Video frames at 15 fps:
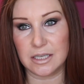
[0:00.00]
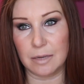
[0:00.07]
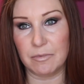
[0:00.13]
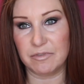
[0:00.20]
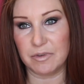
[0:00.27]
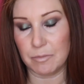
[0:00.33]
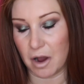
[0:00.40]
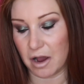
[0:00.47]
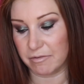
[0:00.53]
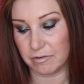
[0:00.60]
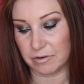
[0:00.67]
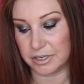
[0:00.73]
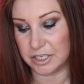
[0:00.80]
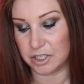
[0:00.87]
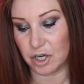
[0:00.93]
Some of you might
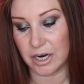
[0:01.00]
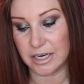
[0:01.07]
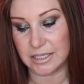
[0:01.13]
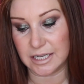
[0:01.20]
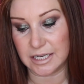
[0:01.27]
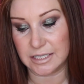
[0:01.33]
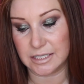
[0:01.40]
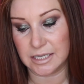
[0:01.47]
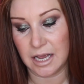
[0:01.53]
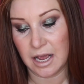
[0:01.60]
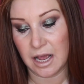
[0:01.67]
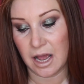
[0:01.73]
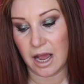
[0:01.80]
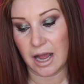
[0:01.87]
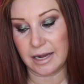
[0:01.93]
have already tried this,
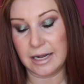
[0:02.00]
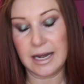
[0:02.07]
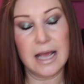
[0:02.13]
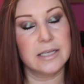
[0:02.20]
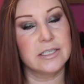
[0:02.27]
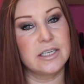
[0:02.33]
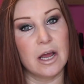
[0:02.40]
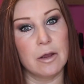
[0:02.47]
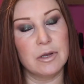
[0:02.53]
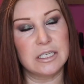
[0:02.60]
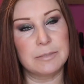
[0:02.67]
and let us know,